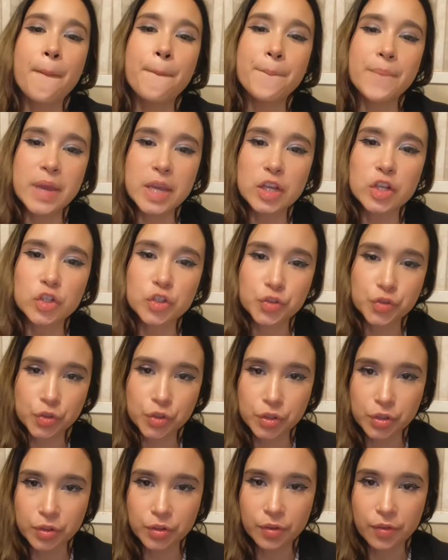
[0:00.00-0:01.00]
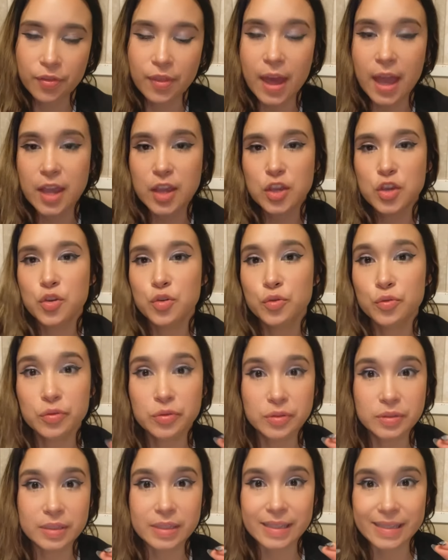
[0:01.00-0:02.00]
Make sure that
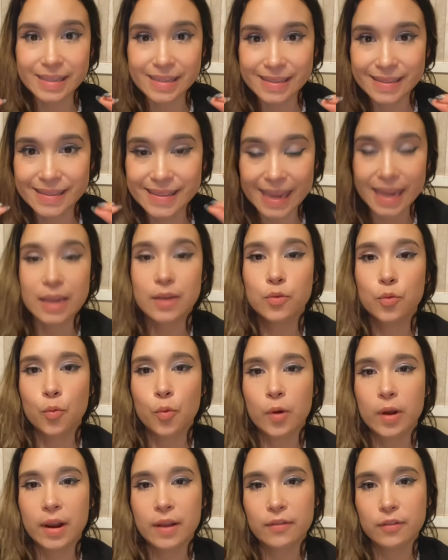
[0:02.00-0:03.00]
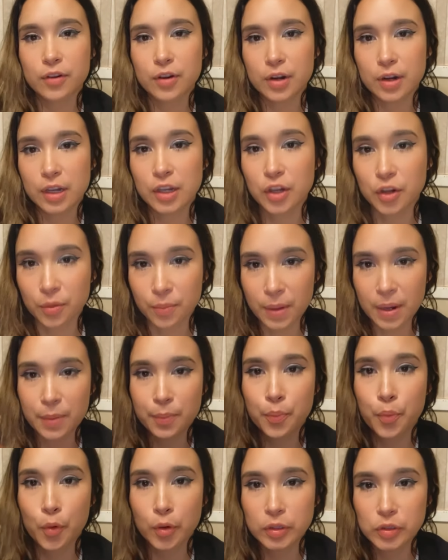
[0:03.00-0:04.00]
you state whatever your main
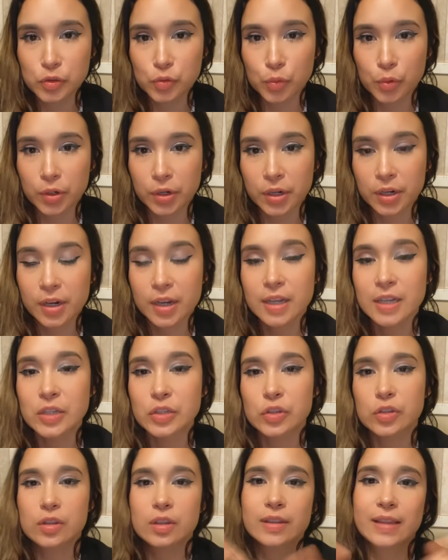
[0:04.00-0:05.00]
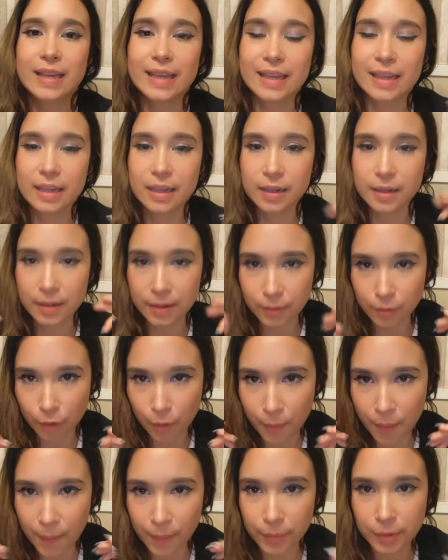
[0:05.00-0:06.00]
points were so that they can
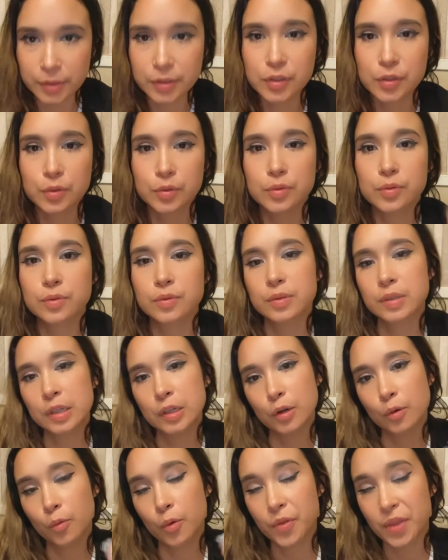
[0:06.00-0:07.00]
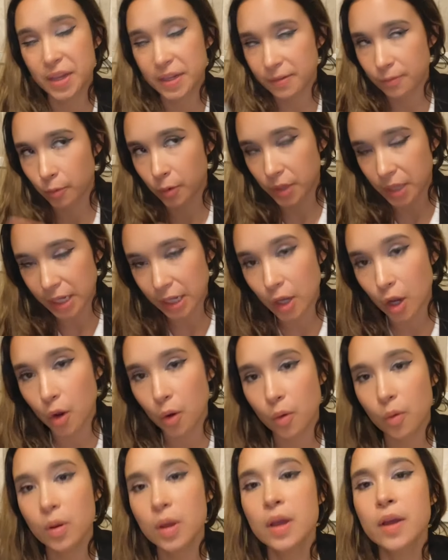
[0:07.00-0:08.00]
remember to, when they
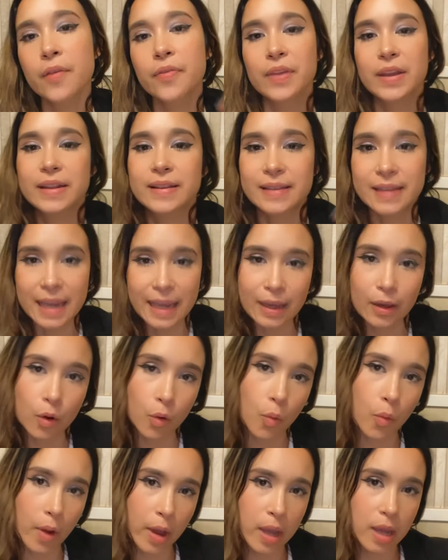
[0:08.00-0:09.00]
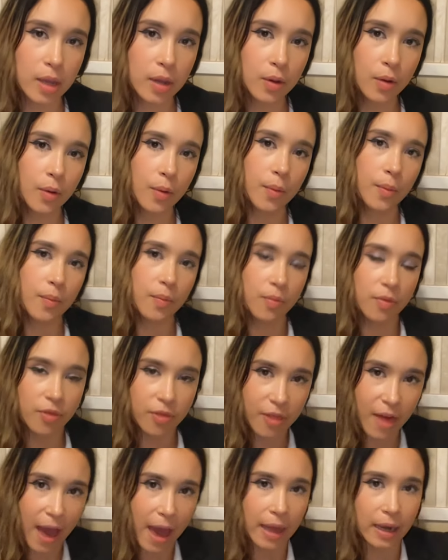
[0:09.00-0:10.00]
go, they take away
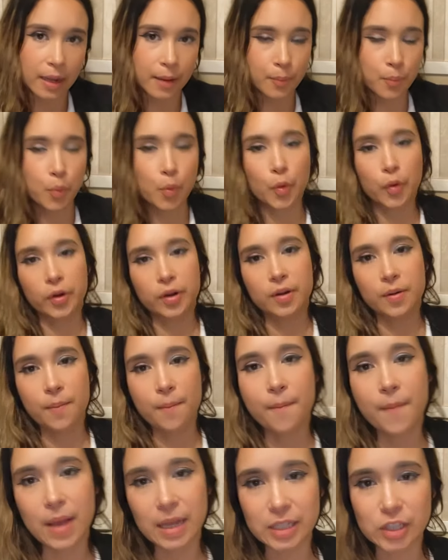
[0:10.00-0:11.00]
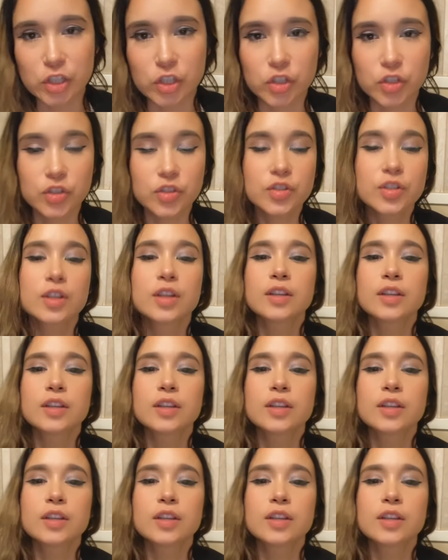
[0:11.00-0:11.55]
that important message.